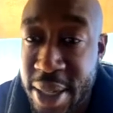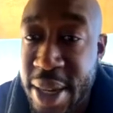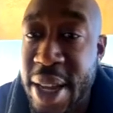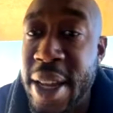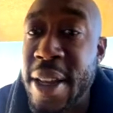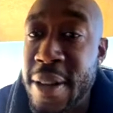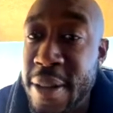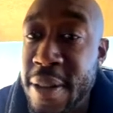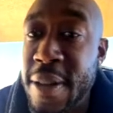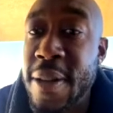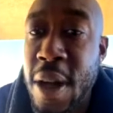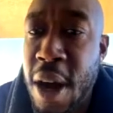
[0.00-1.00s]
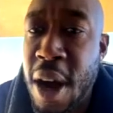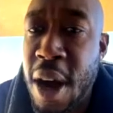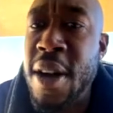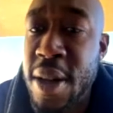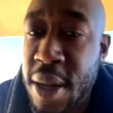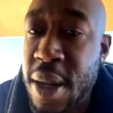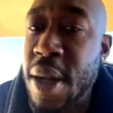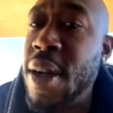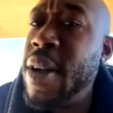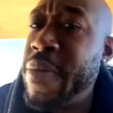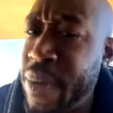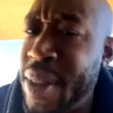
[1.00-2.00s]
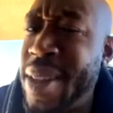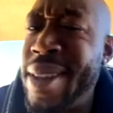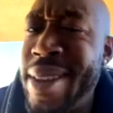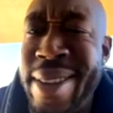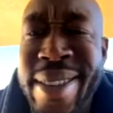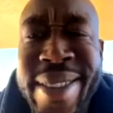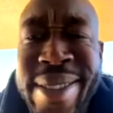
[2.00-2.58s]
He got that kid Saxon moved up out of Cleveland.